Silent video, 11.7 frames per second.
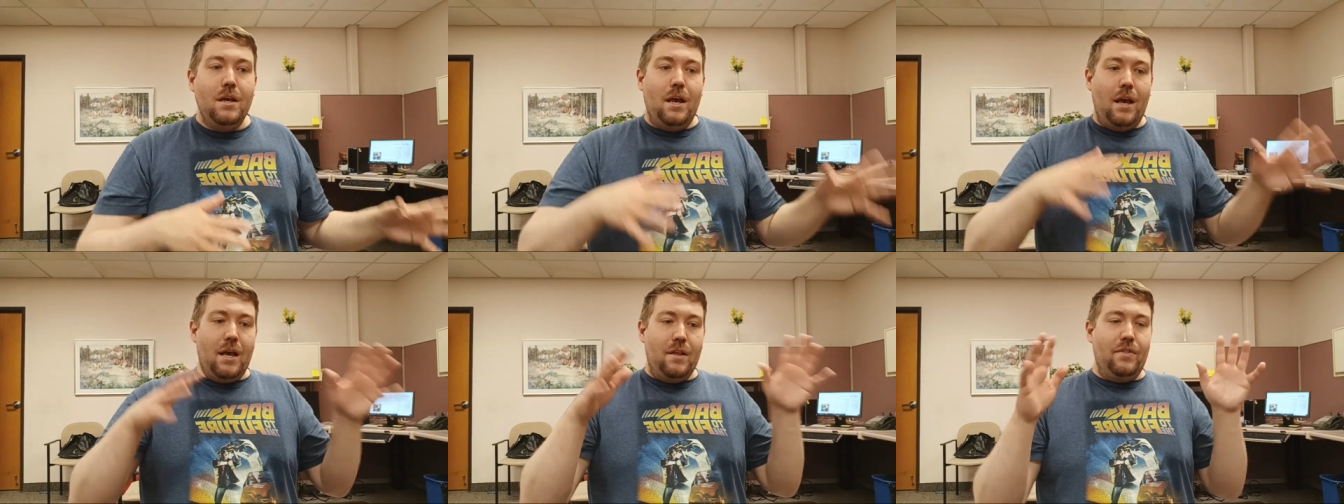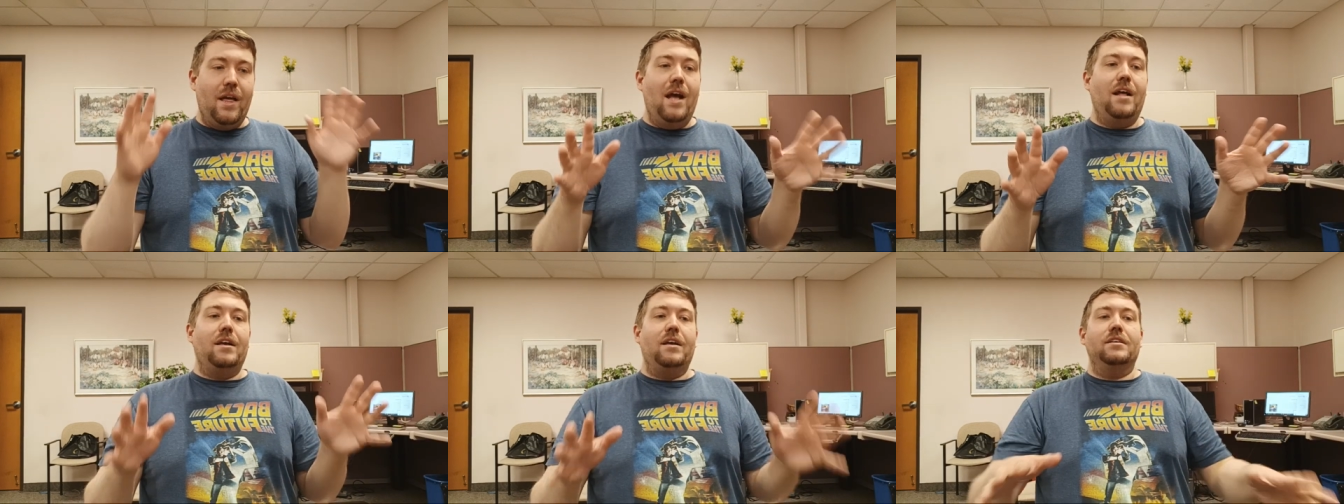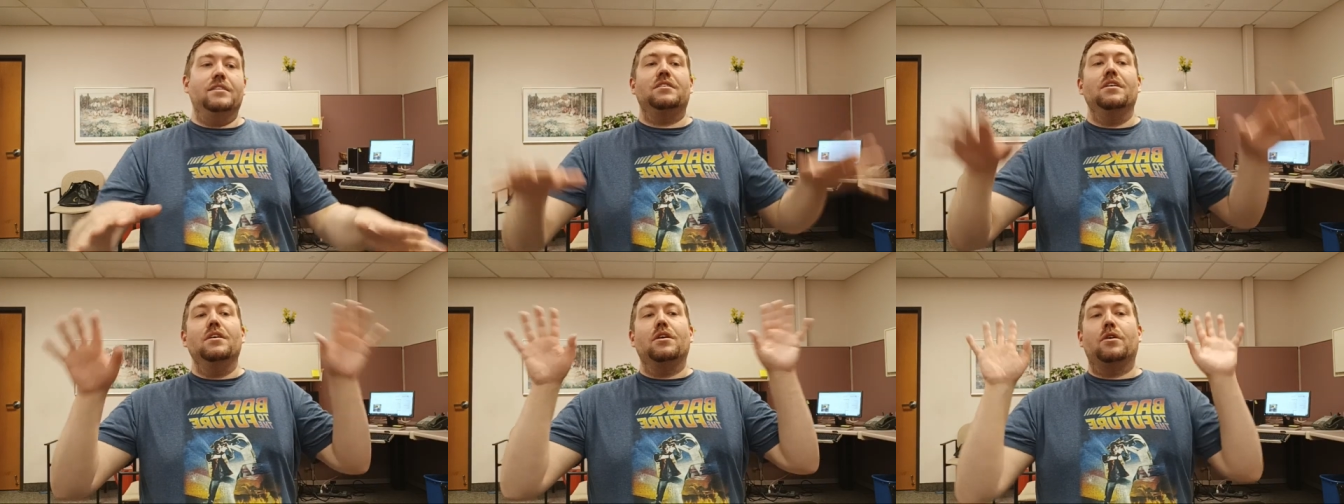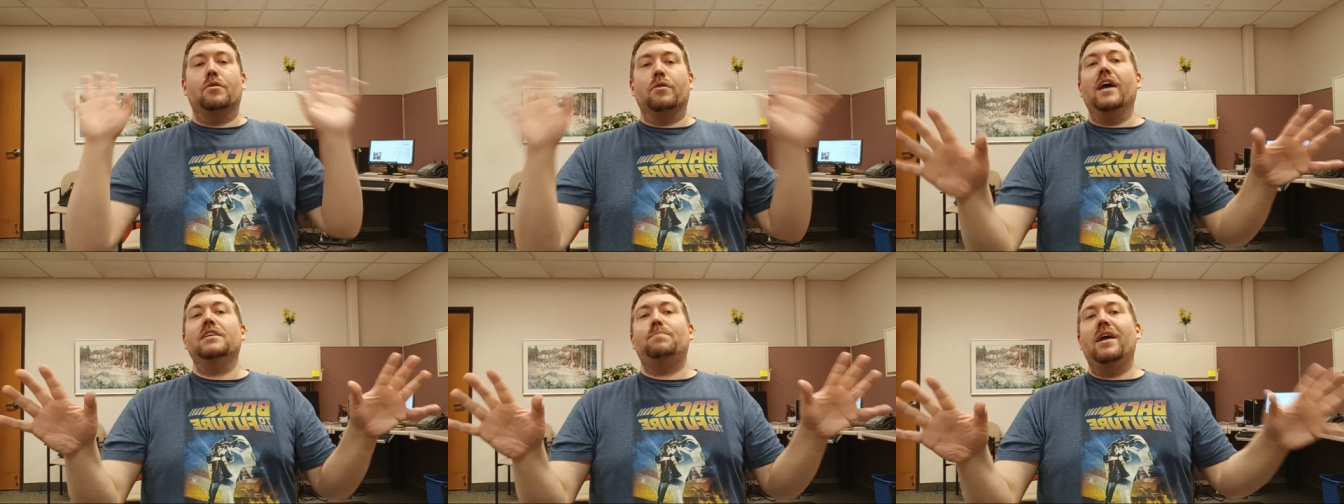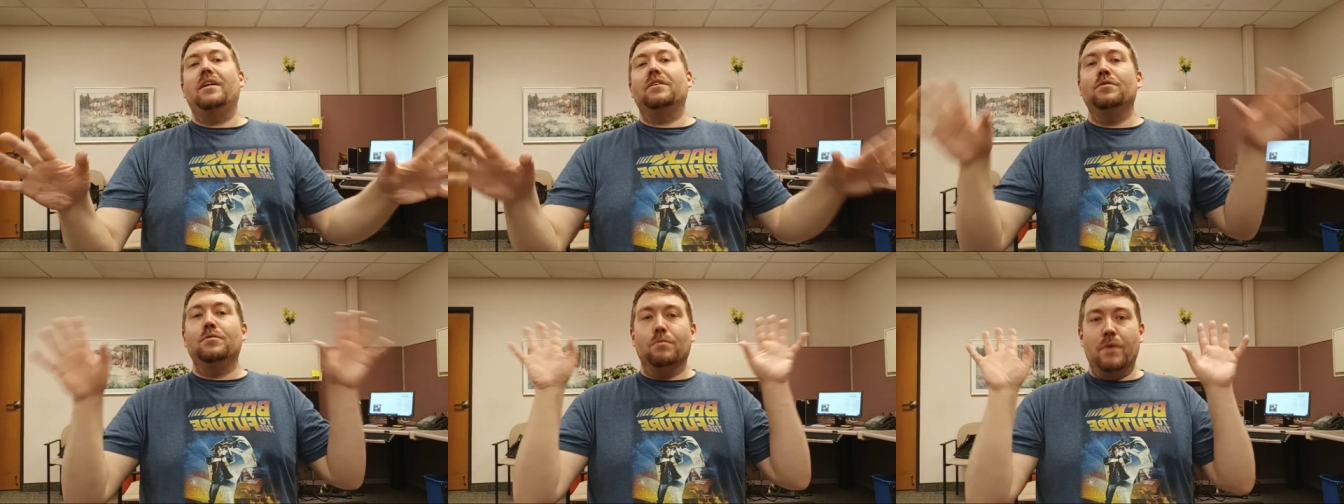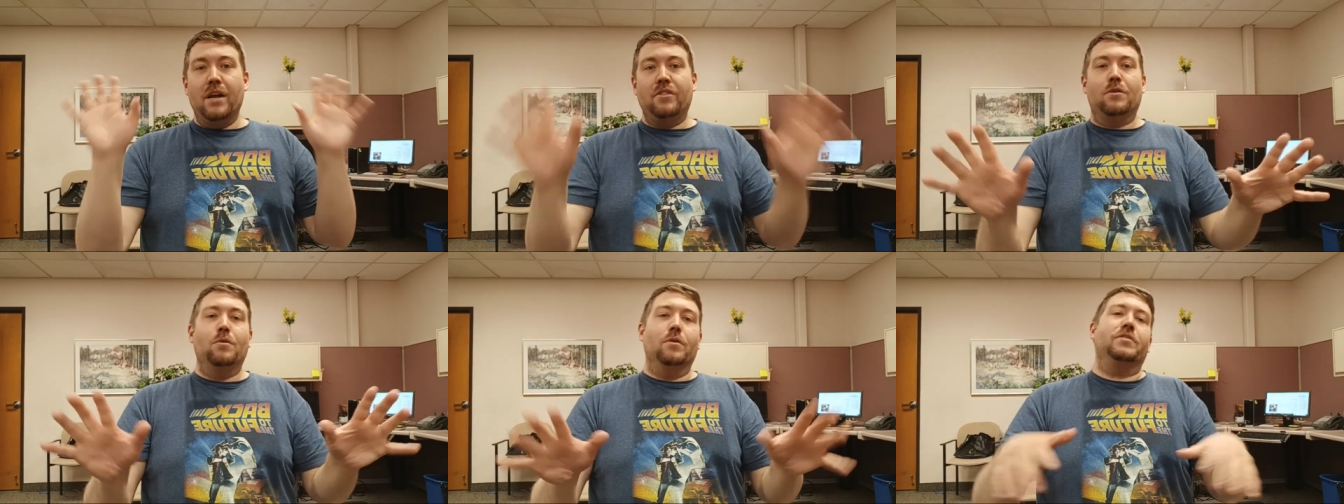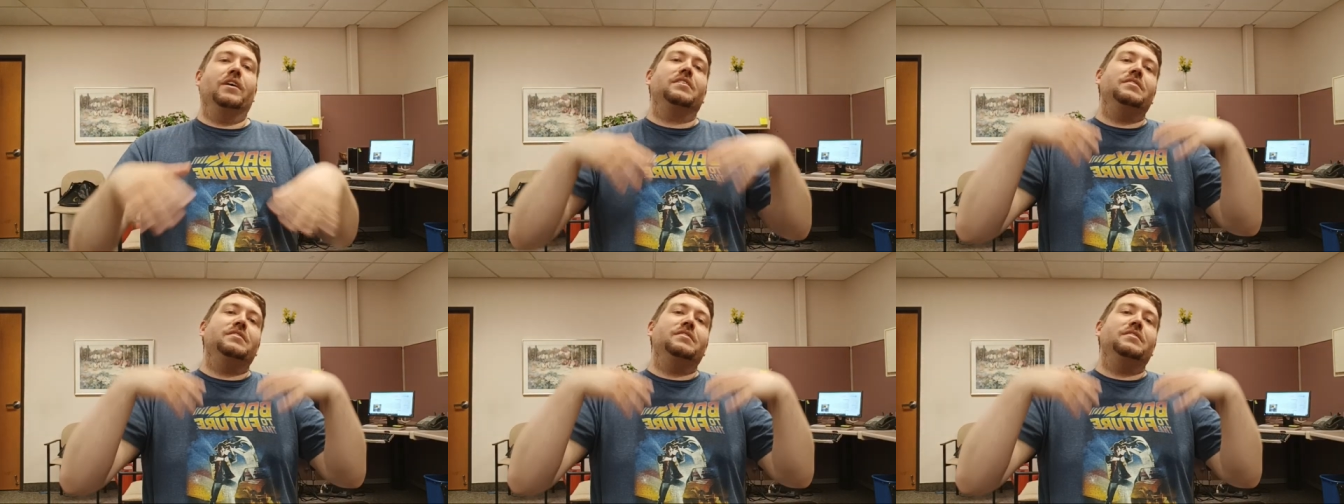and that is Crash Bandicoot Wrath of Cortex.